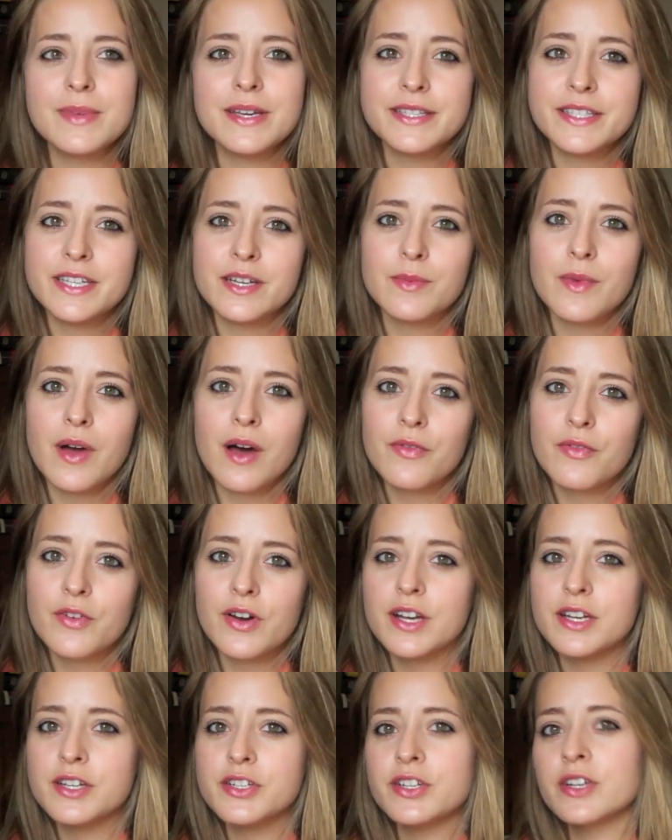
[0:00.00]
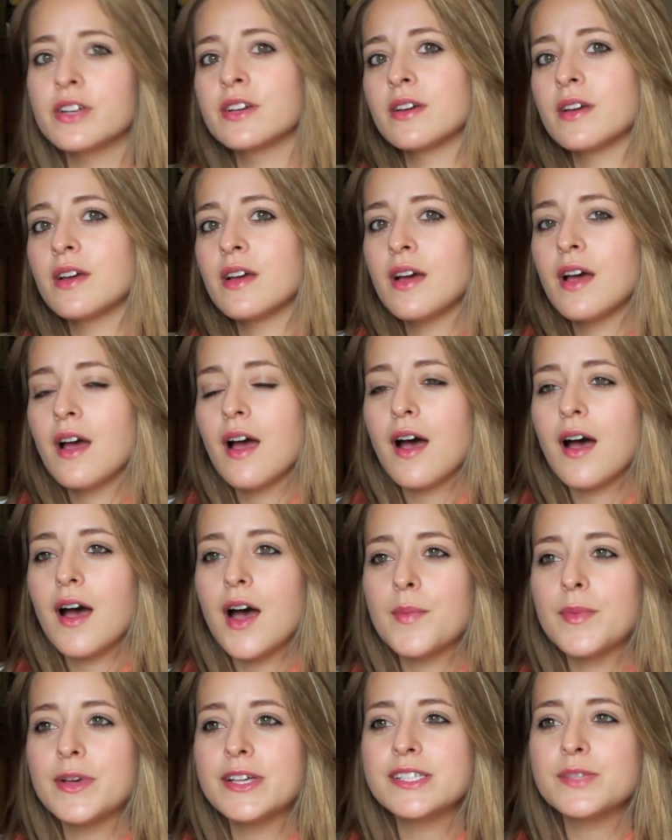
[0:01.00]
medium coverage.
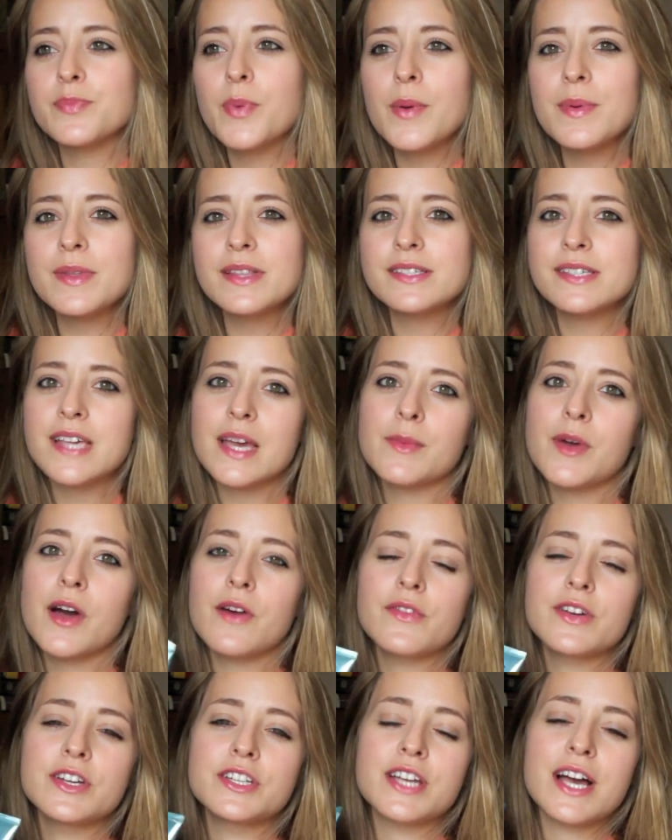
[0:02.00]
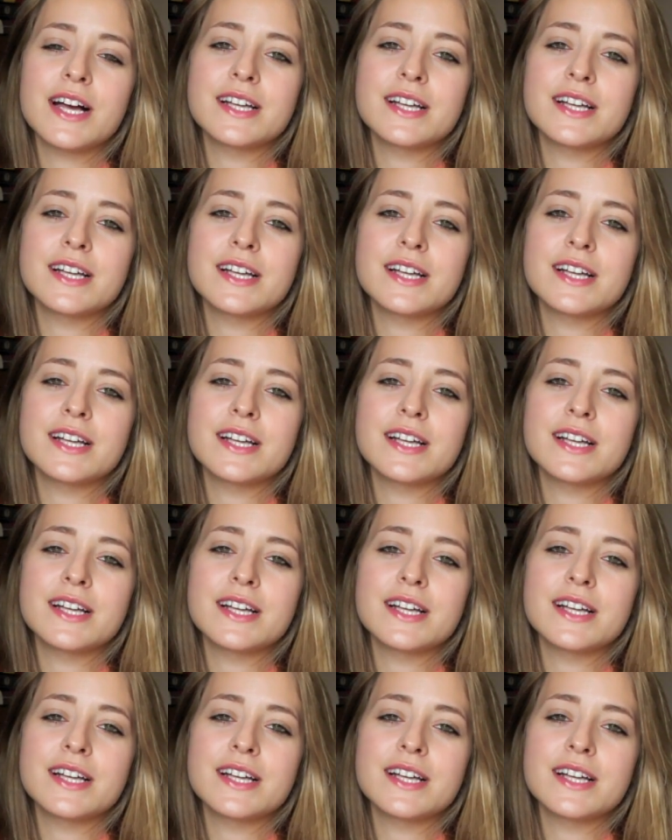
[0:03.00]
It's probably the same coverage